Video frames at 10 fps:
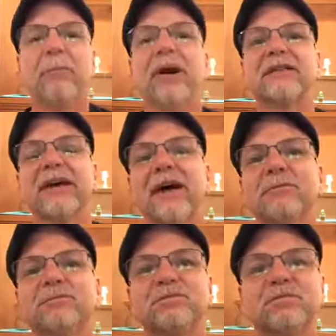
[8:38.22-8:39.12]
But,
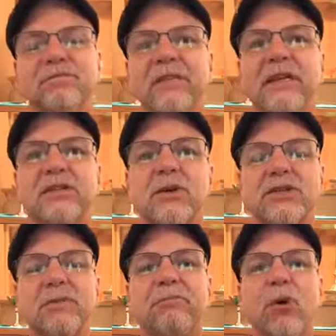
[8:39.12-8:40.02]
so
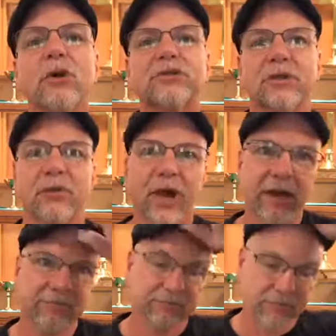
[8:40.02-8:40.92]
it's important,
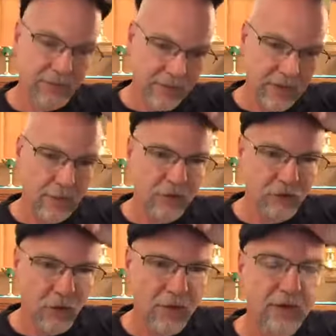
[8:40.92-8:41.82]
right, that we
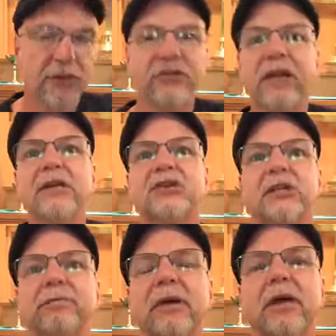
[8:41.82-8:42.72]
draw the
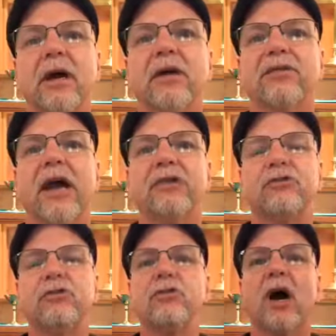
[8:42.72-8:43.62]
distinction, because I
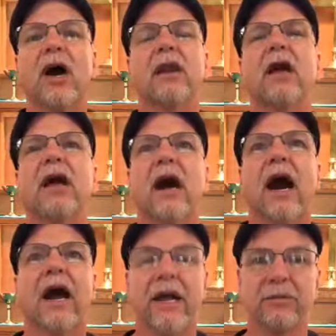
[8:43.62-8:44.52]

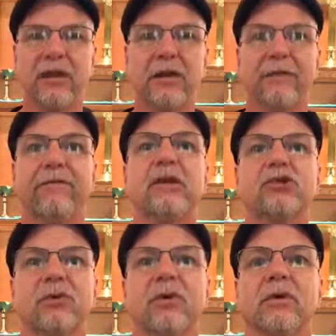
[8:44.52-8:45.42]
am an
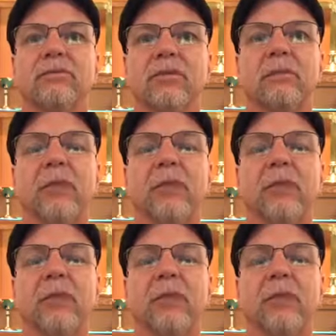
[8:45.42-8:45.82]
individual.